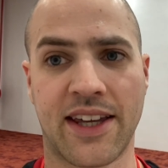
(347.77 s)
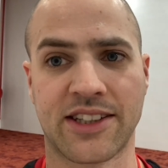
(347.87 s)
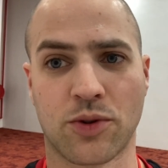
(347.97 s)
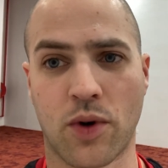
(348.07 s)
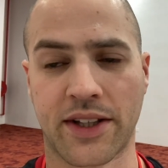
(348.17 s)
he
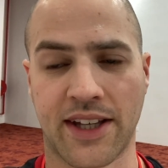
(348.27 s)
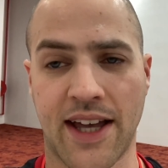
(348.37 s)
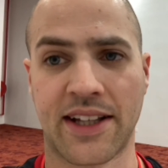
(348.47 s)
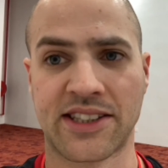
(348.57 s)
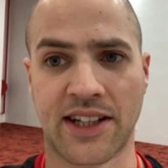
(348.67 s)
hasn't won
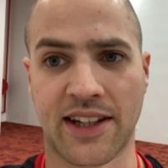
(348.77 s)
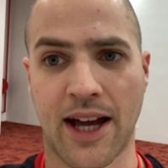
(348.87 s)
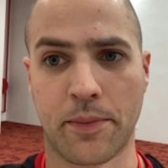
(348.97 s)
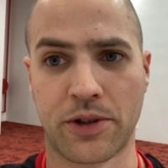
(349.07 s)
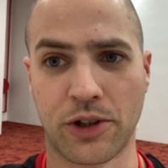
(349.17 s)
yet, he's in the
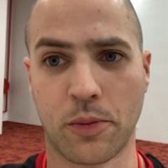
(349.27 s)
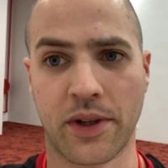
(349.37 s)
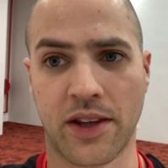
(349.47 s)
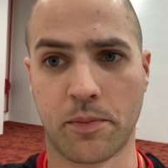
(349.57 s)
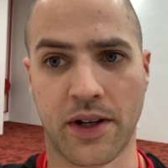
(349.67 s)
top two,
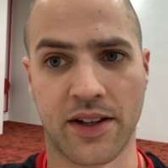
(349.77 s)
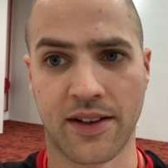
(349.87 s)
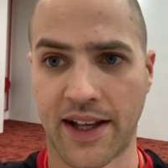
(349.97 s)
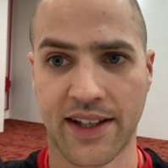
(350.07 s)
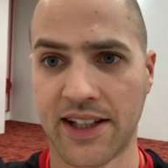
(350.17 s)
but
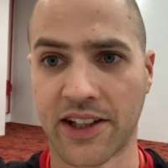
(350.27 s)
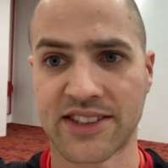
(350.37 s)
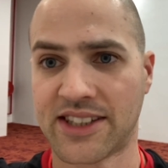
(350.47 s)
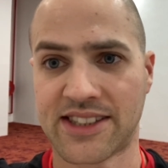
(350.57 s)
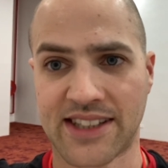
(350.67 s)
like, he
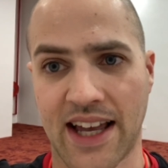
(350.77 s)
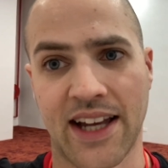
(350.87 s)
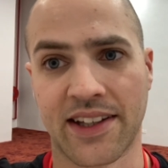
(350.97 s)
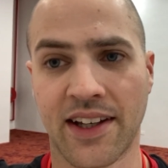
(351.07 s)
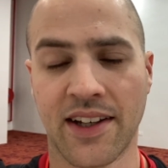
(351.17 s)
looks
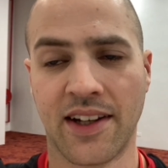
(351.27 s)
insane.